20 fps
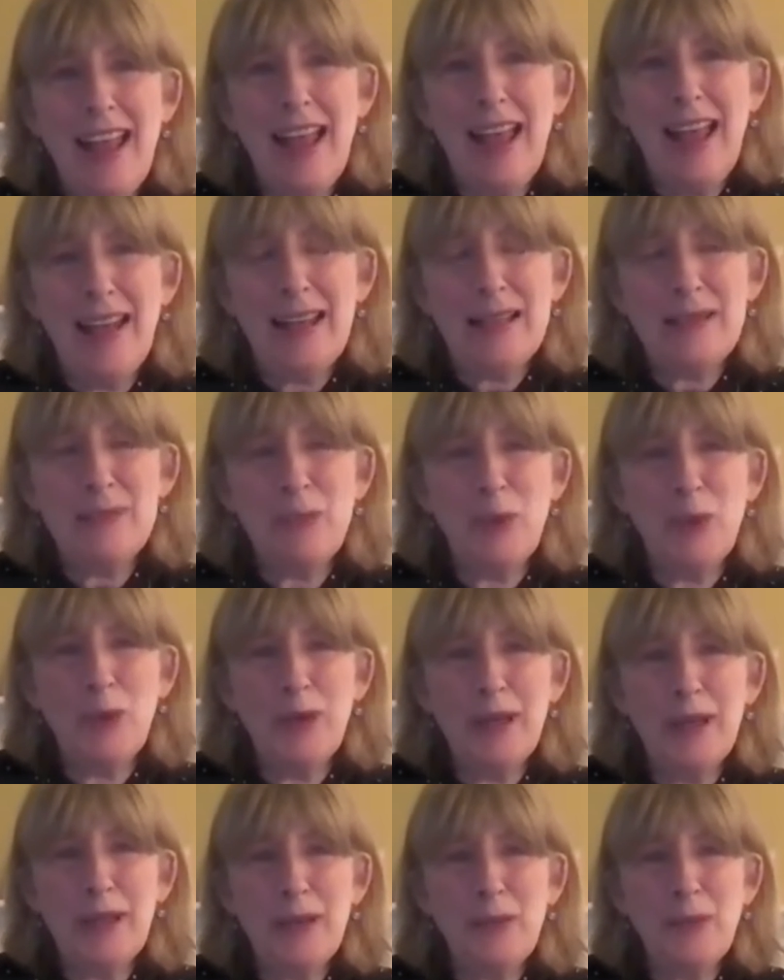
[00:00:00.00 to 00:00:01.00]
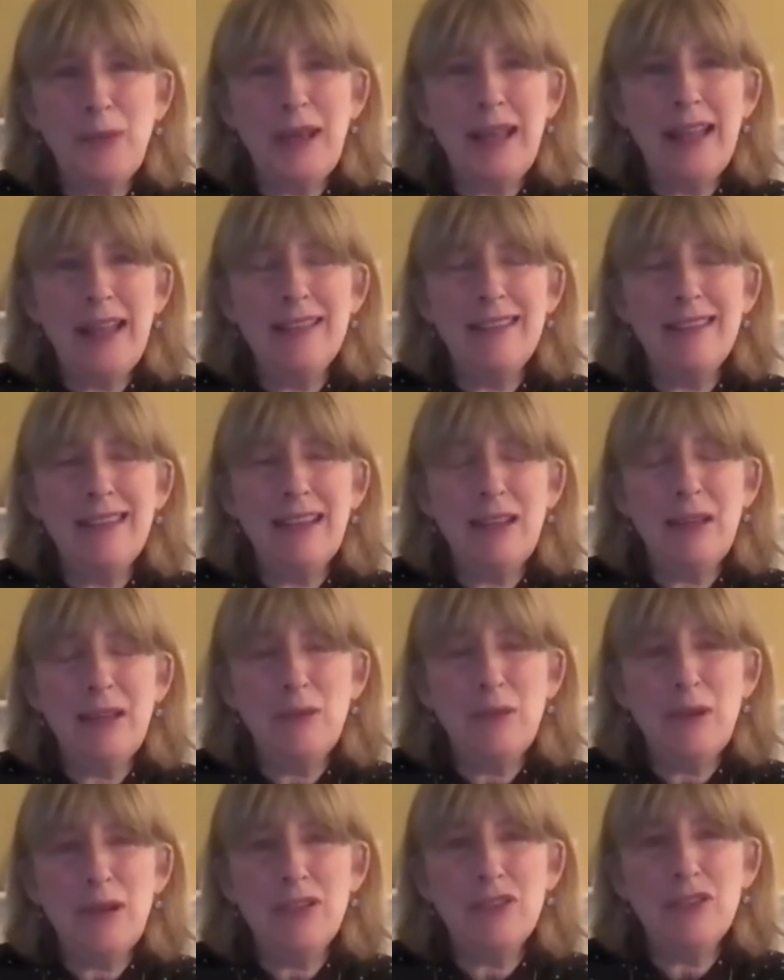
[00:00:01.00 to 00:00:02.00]
and exploring the ways in
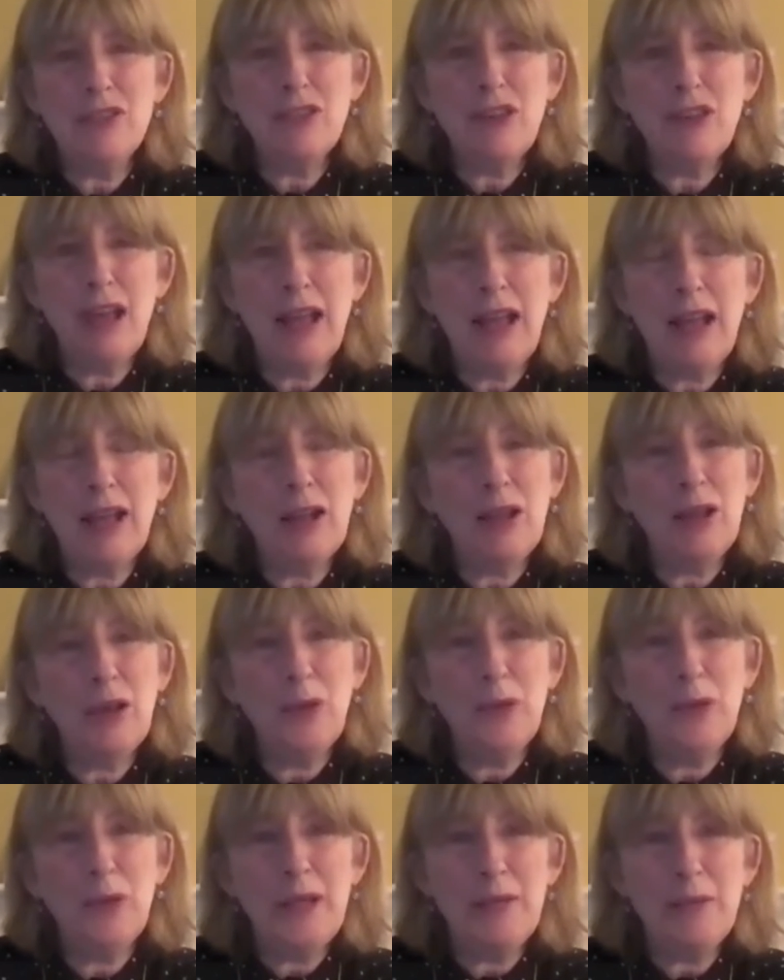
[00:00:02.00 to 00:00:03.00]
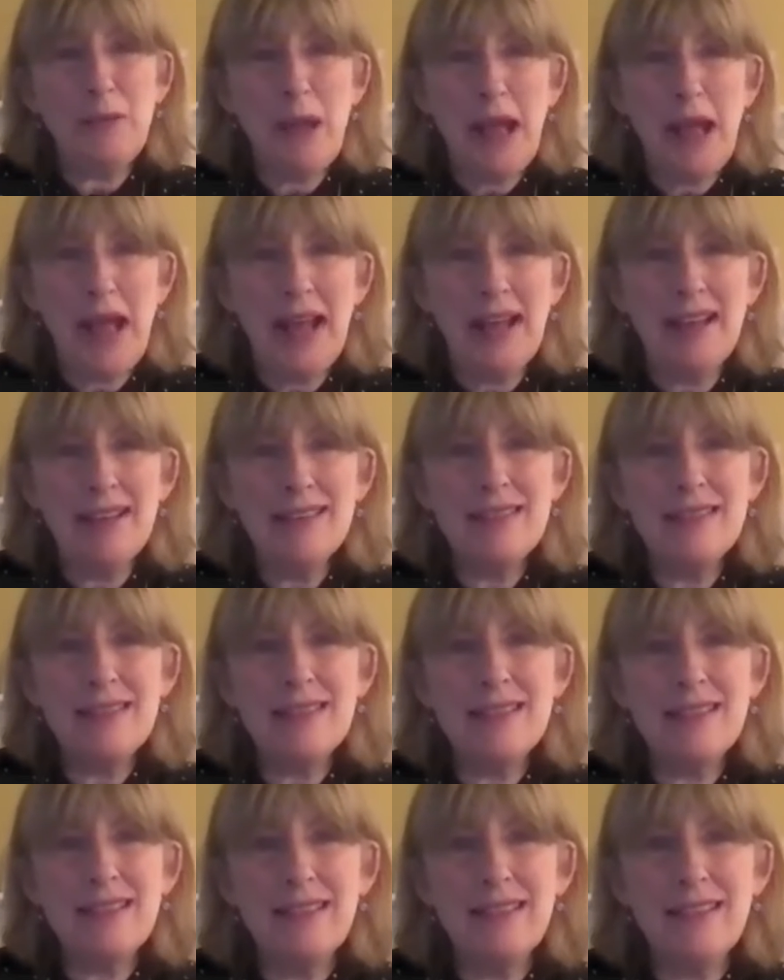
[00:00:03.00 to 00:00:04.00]
which colonial
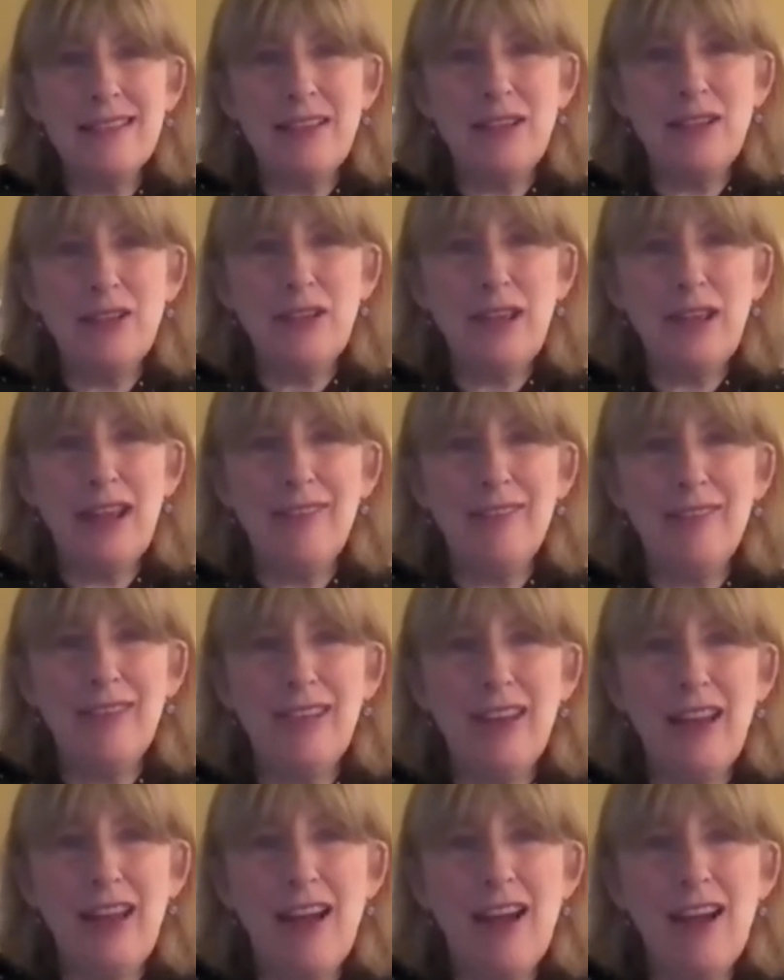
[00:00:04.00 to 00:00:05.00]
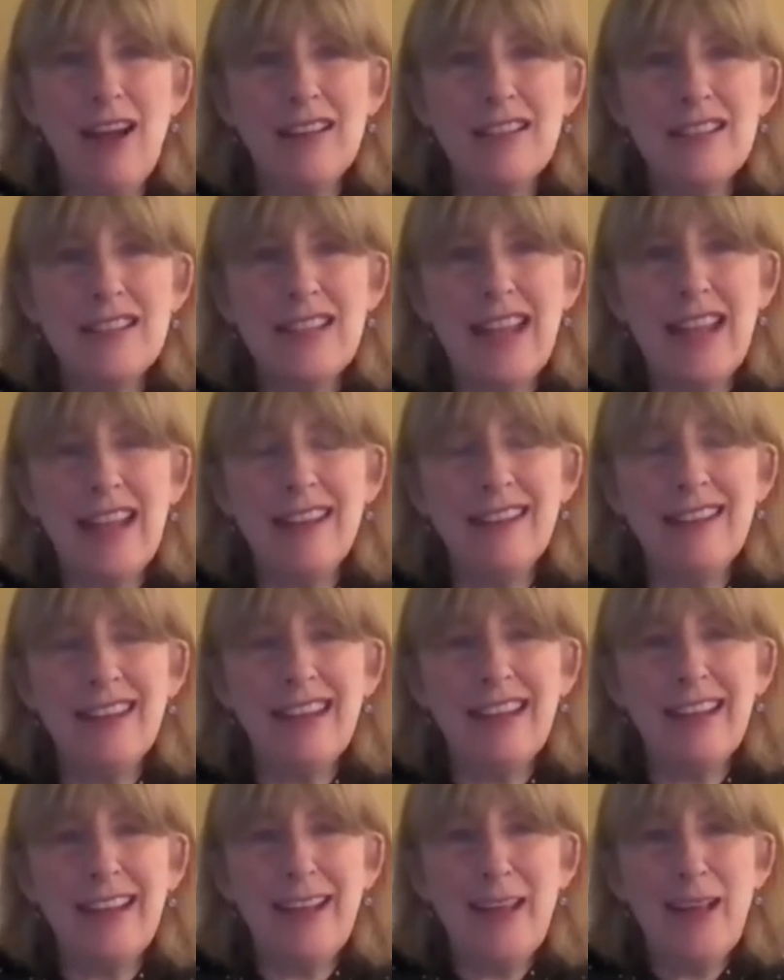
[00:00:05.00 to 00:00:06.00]
pasts continue to have a
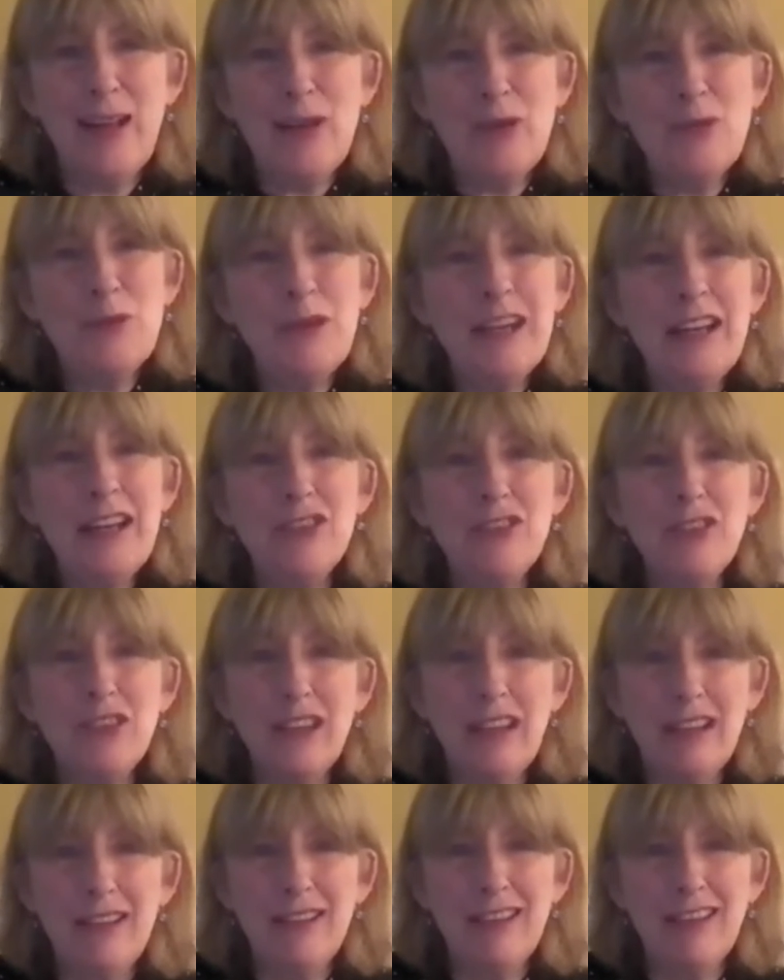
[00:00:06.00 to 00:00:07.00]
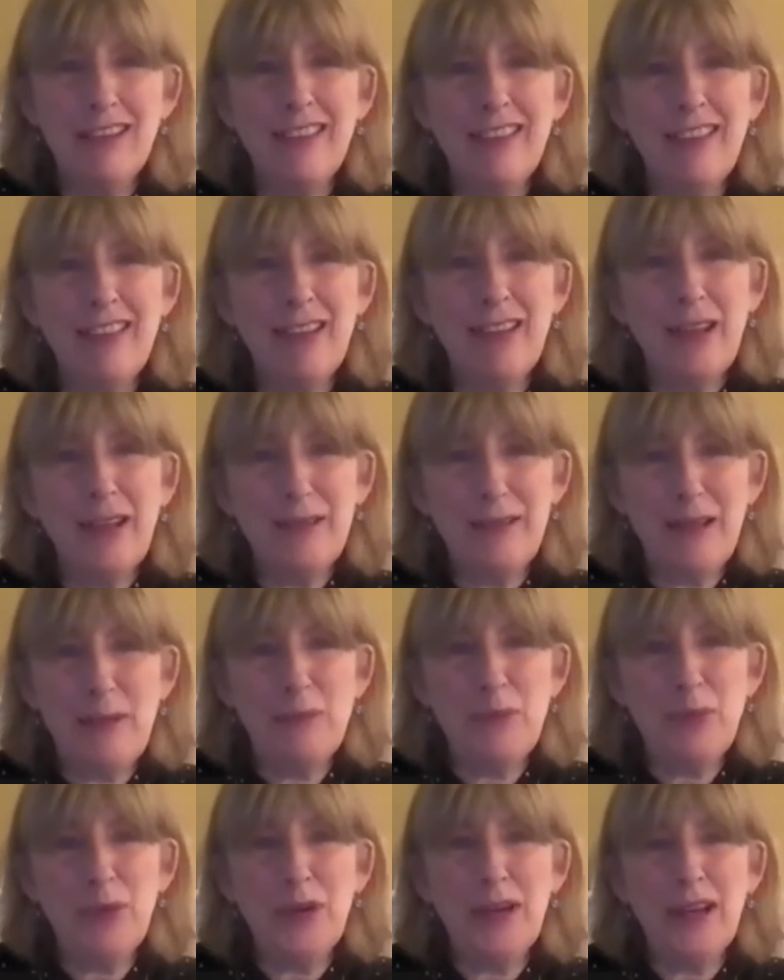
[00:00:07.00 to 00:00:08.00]
long-standing reach into the
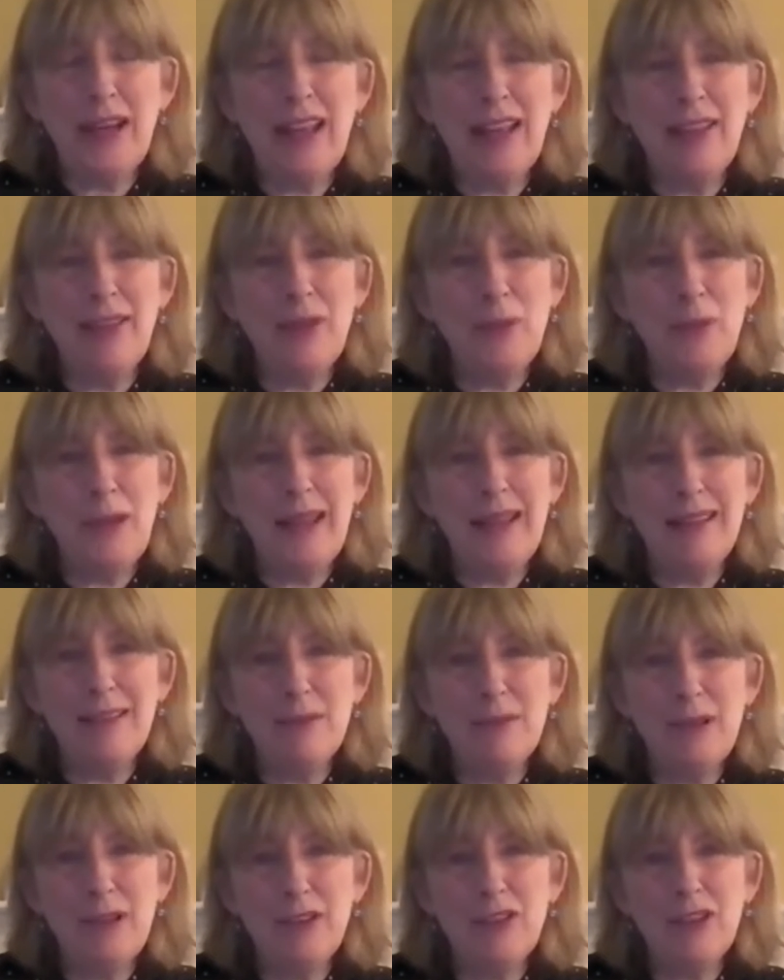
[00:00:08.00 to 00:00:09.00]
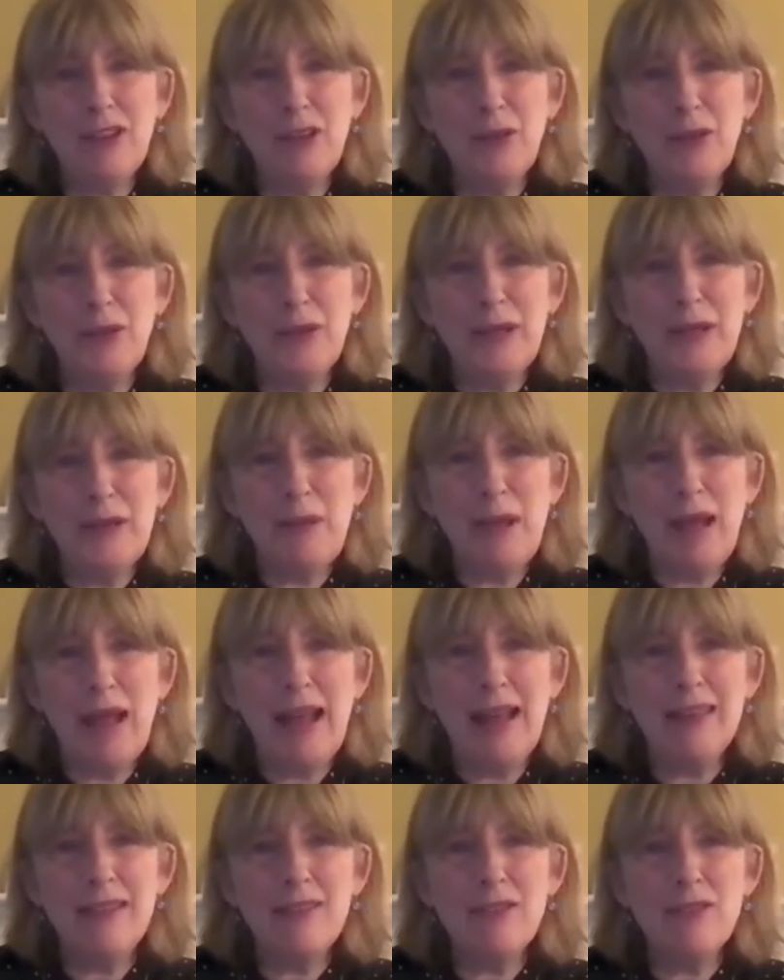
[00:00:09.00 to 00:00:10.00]
contemporary, and the ways in which colonial
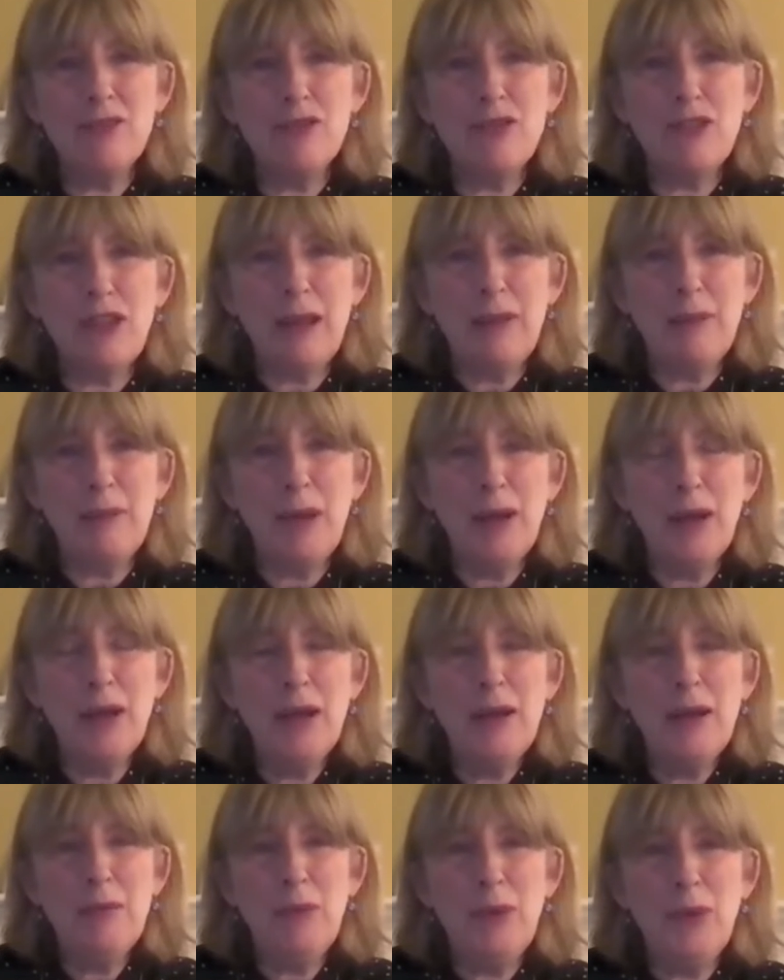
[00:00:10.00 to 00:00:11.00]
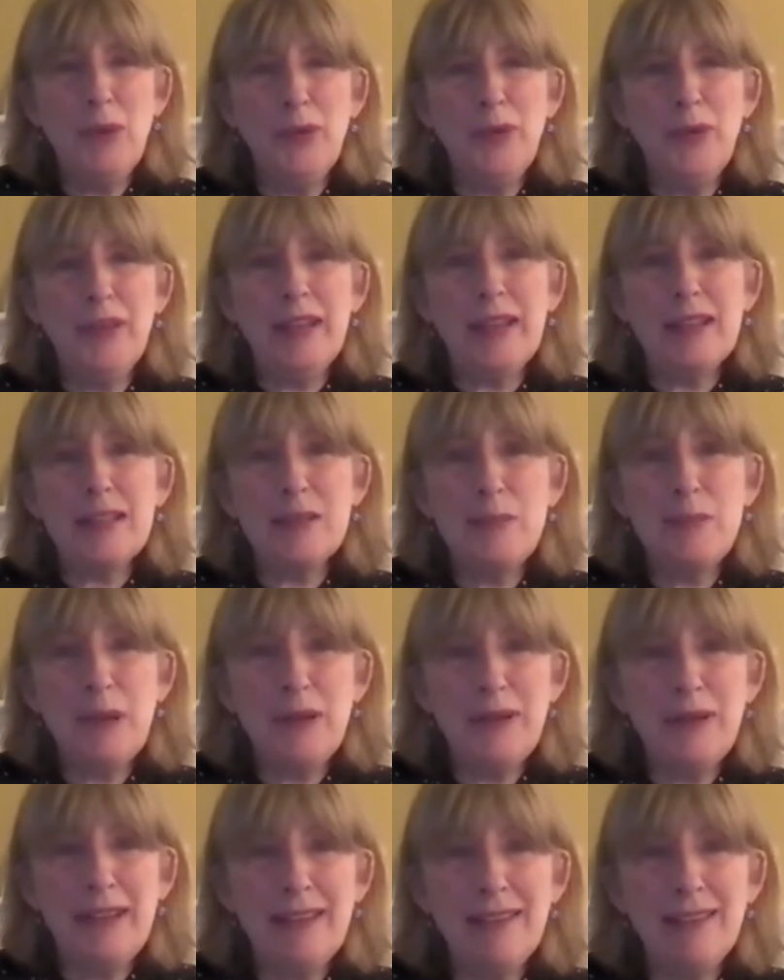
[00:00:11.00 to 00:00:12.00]
pasts shape both the
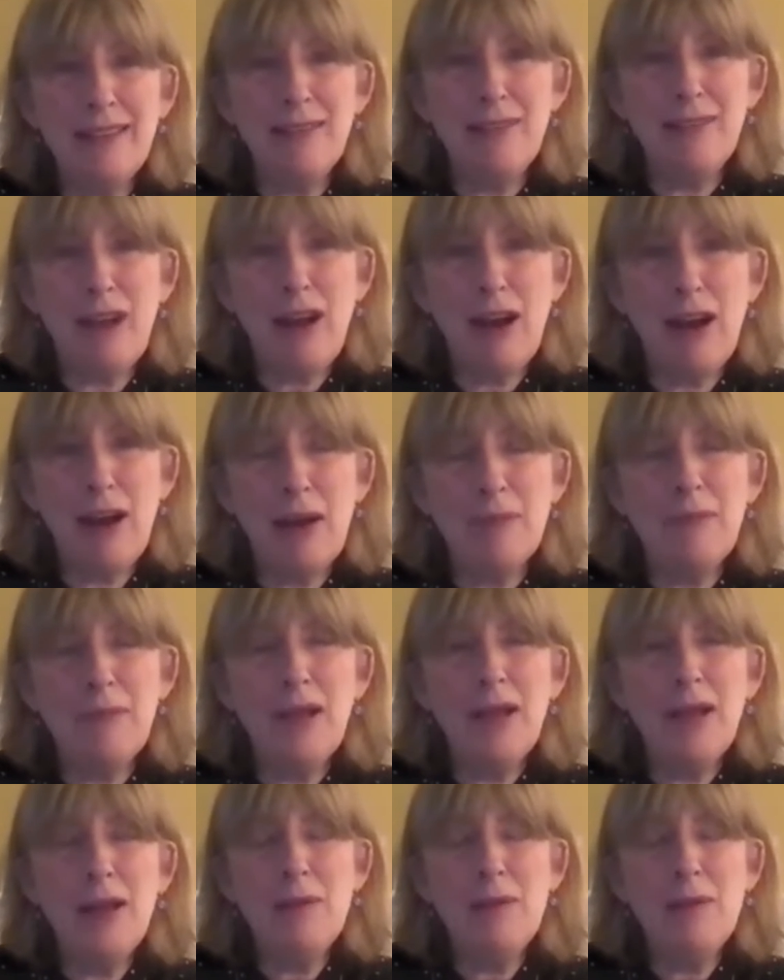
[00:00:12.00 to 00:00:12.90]
experience of harm,